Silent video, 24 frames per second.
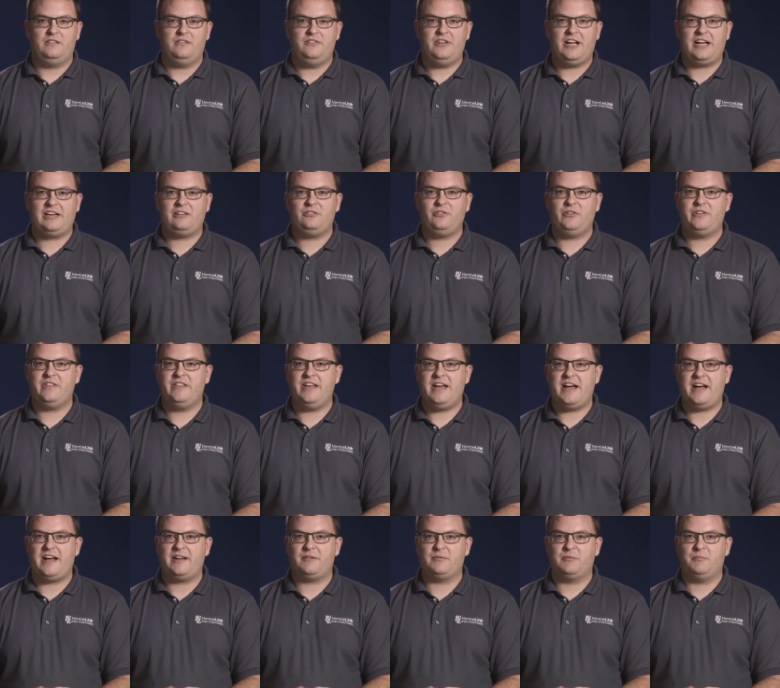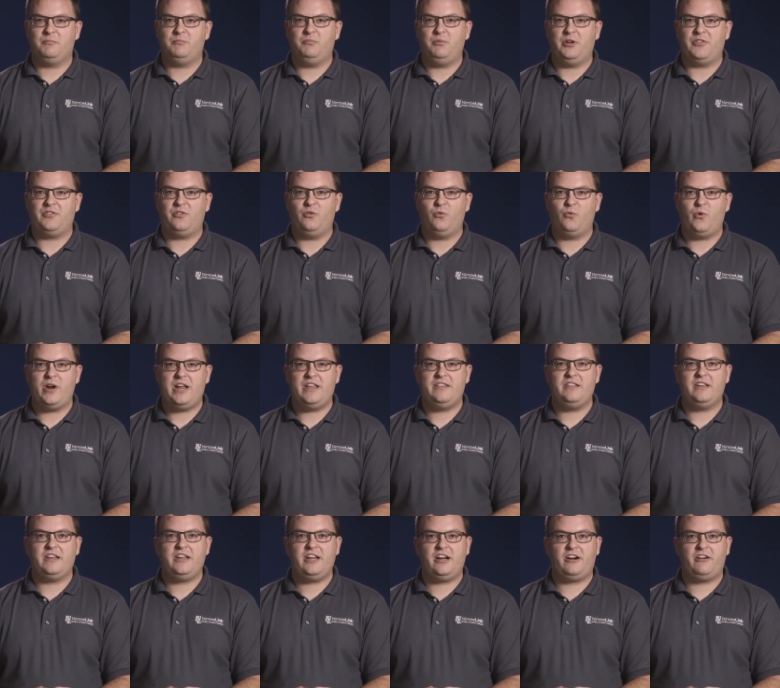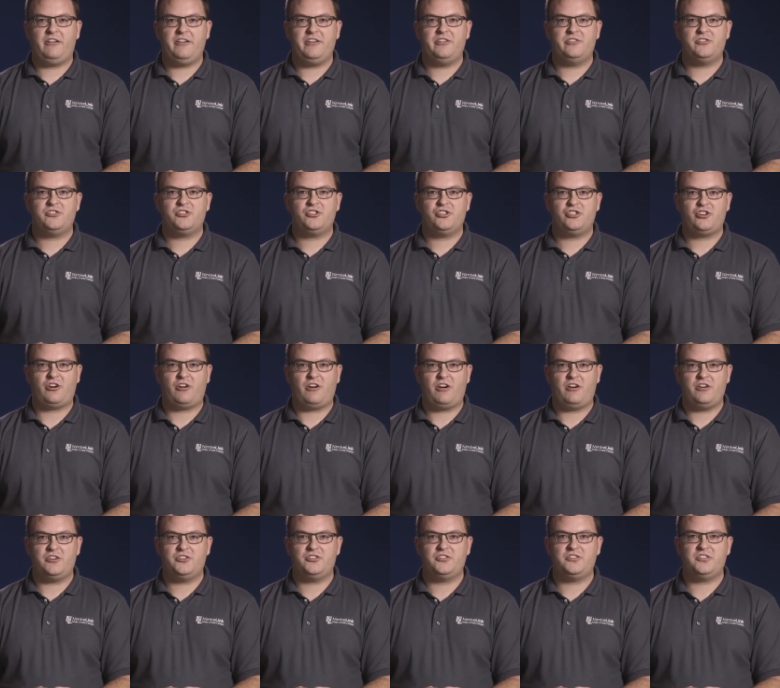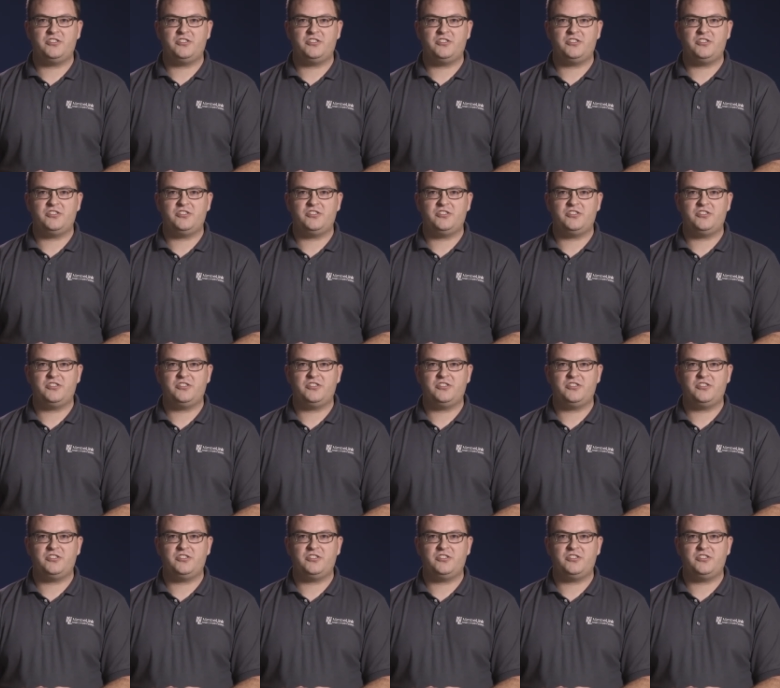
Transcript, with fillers: Not only that, but the way that carriers charge